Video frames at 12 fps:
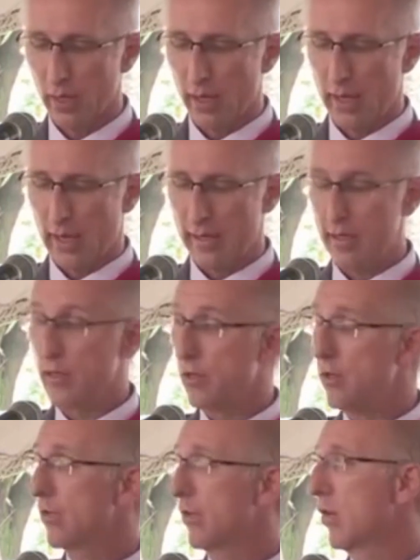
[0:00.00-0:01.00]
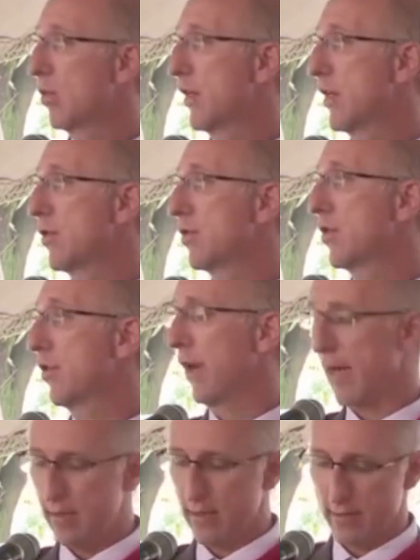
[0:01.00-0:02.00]
And in doing so, we need to
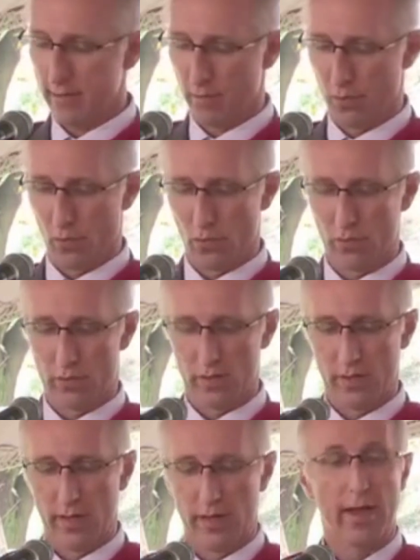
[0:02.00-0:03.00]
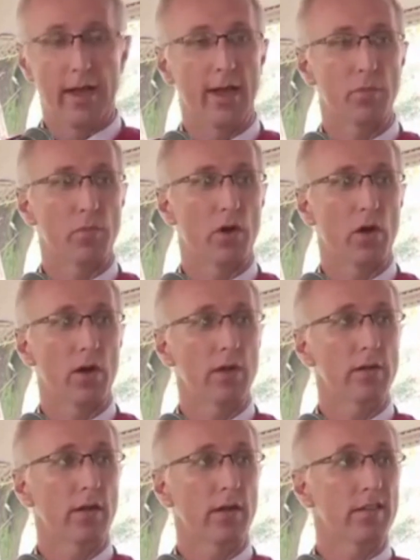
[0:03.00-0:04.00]
create and support and
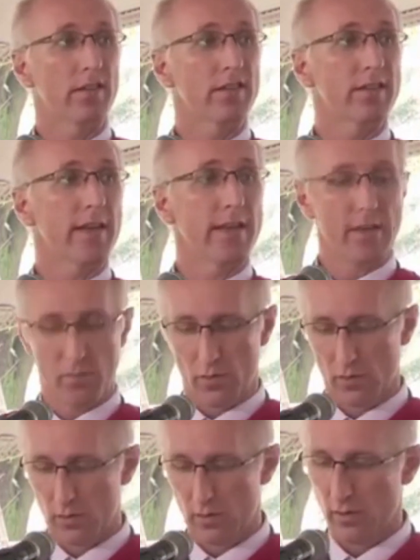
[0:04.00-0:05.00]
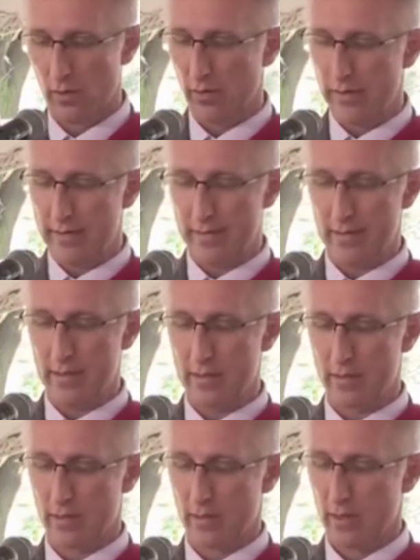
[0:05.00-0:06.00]
prioritize sustainable
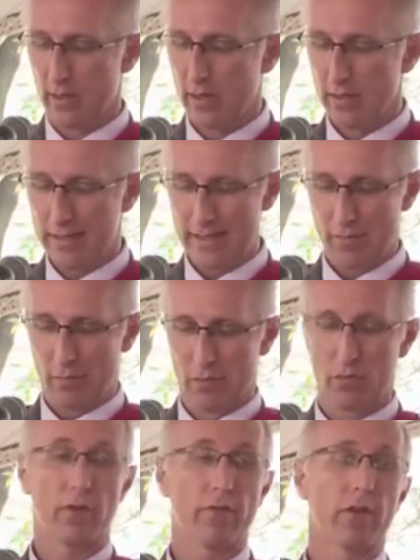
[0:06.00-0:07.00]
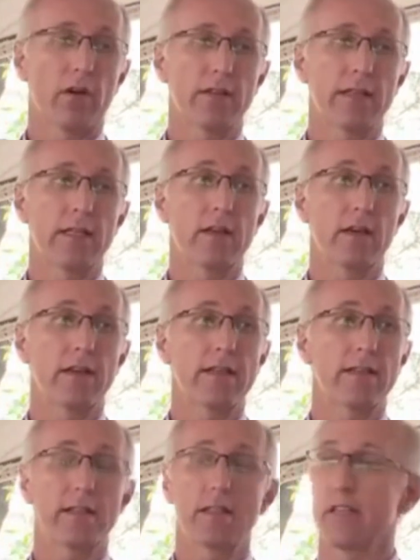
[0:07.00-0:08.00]
research teams, confronting the
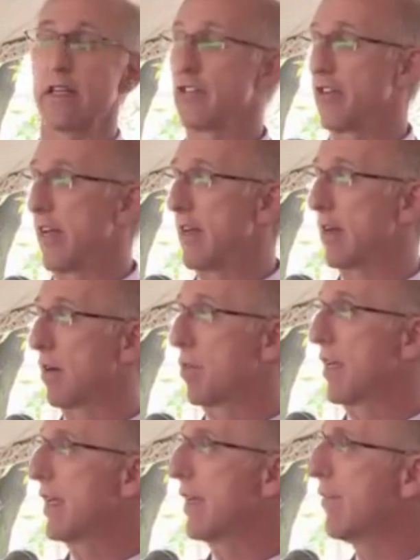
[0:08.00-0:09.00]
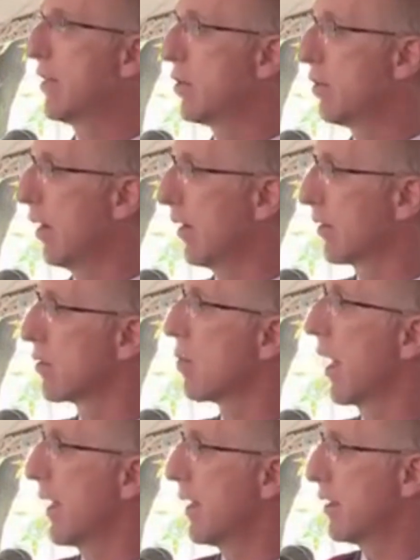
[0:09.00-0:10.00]
research agenda being given to us
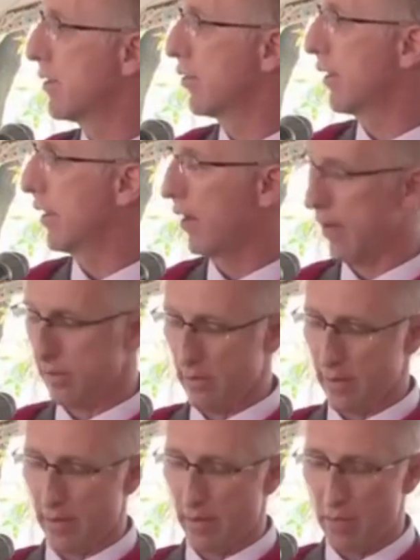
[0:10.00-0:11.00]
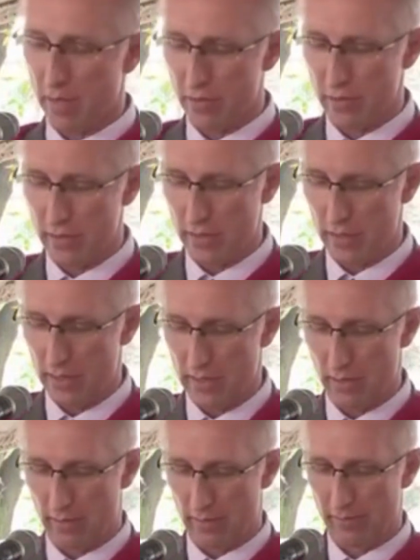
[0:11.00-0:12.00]
by industry, as I mentioned
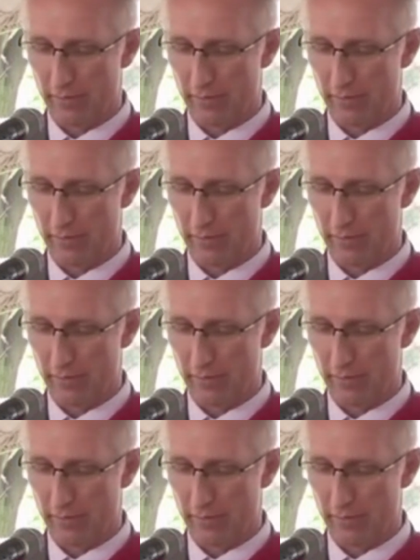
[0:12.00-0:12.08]
earlier on.